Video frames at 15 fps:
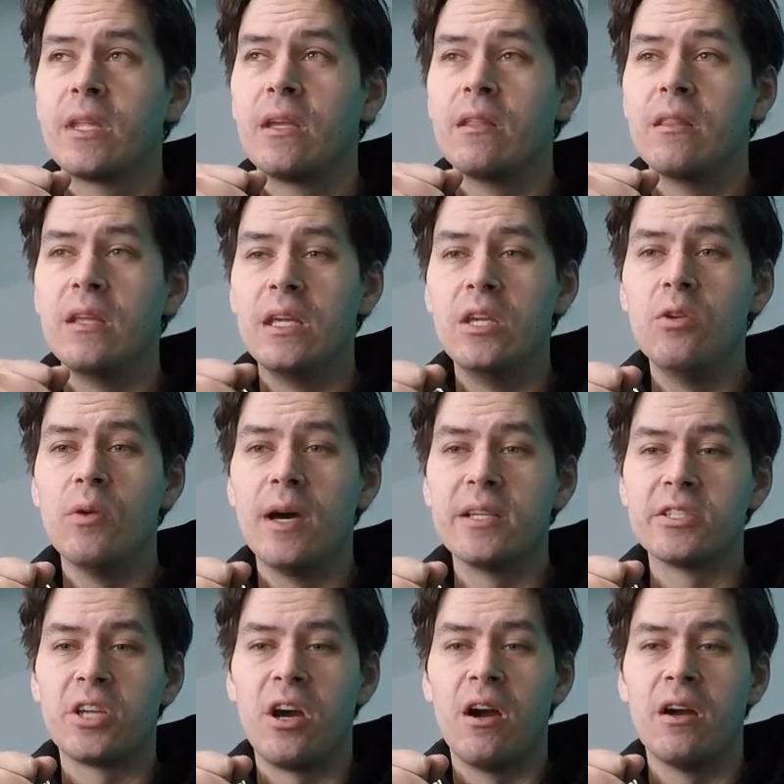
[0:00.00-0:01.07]
US
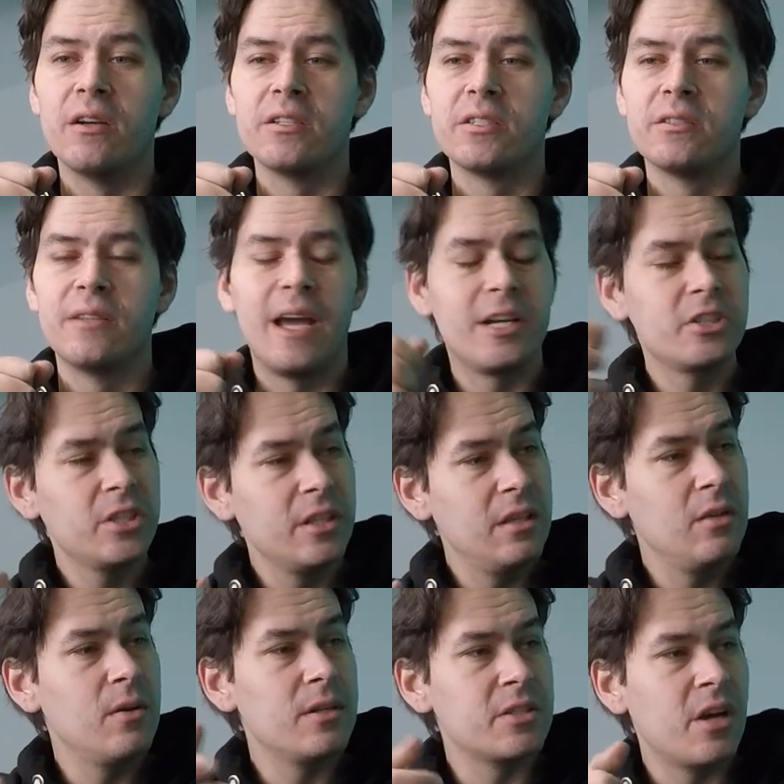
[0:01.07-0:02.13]
cars, actually the
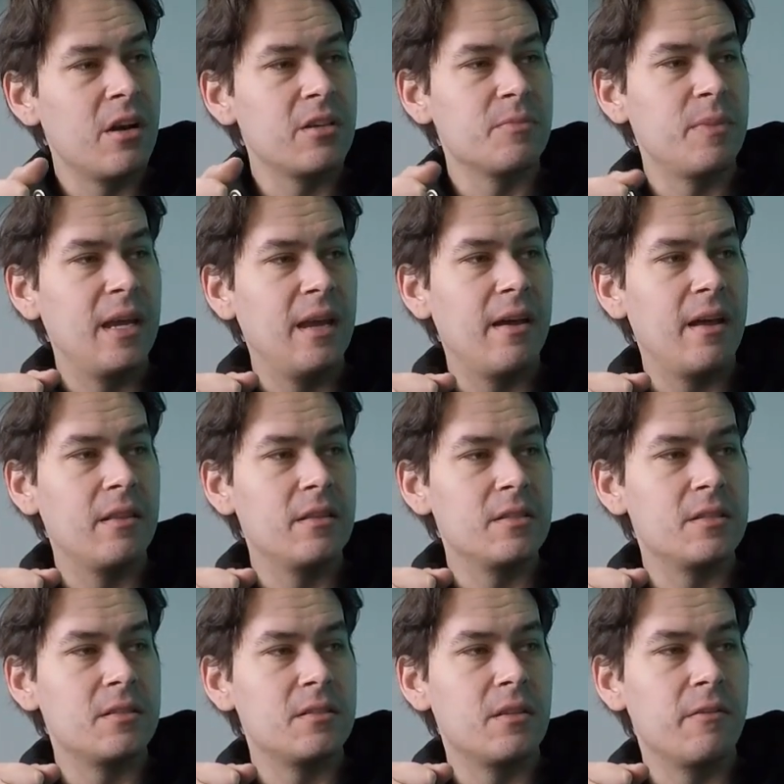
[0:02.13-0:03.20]
US cars may have had
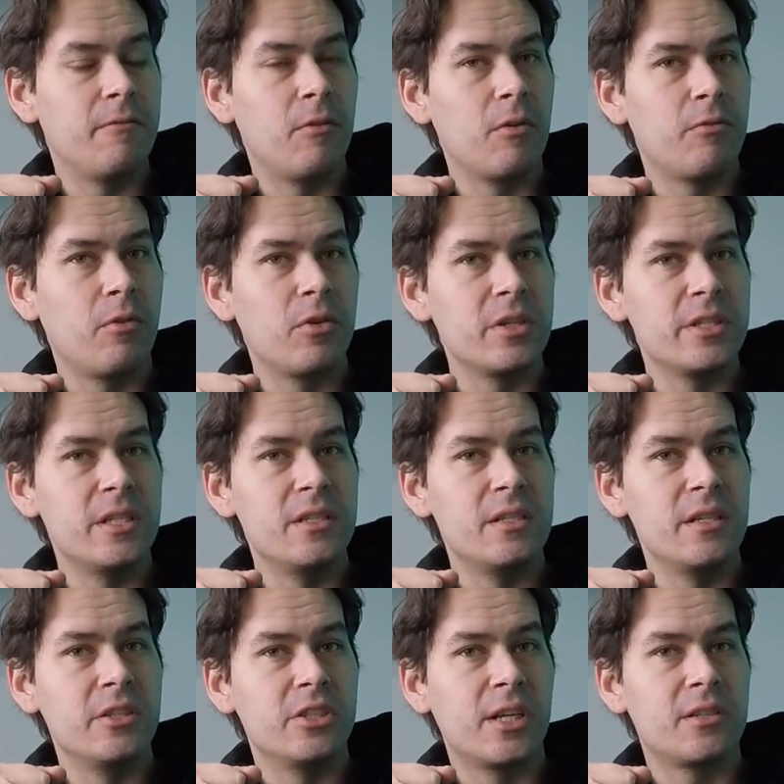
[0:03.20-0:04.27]
the 440cc
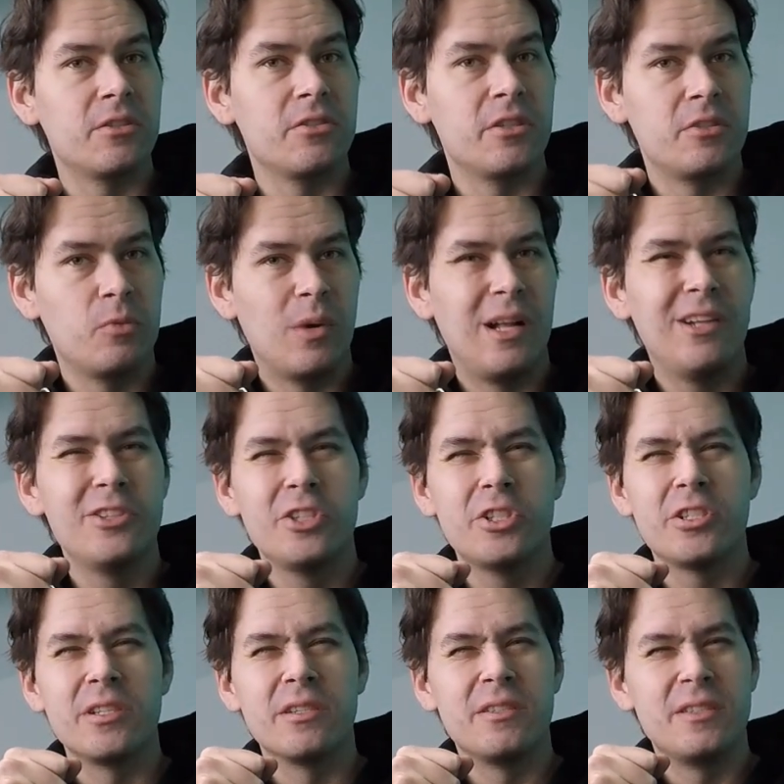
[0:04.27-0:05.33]
injectors as well, just
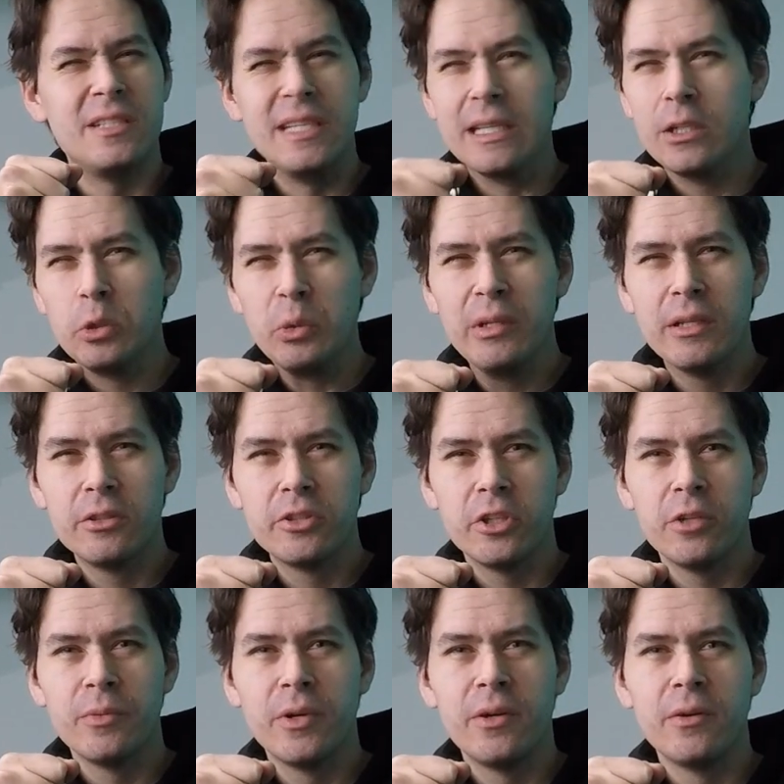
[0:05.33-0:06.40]
a steel wheel
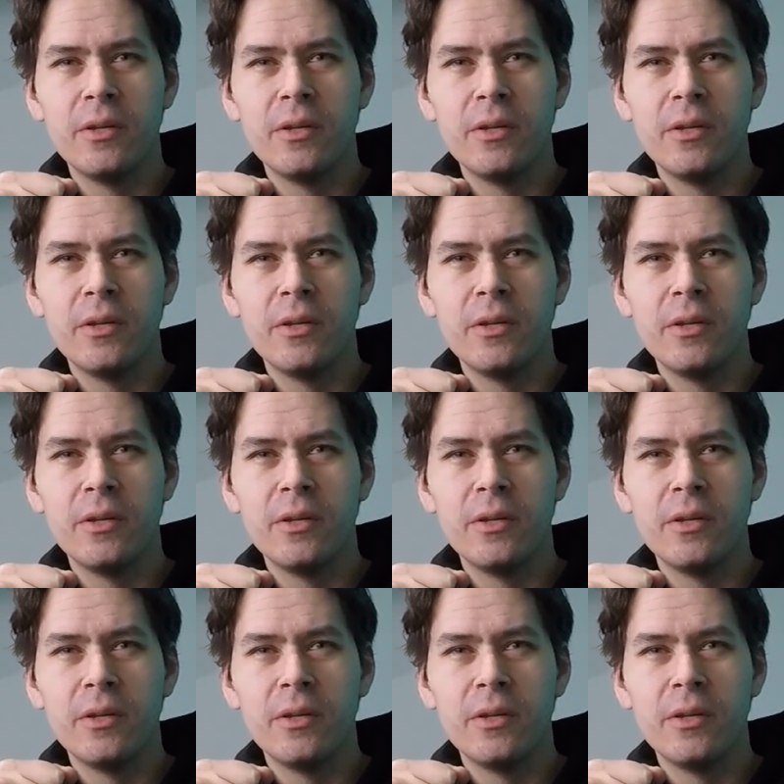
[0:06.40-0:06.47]
turbo.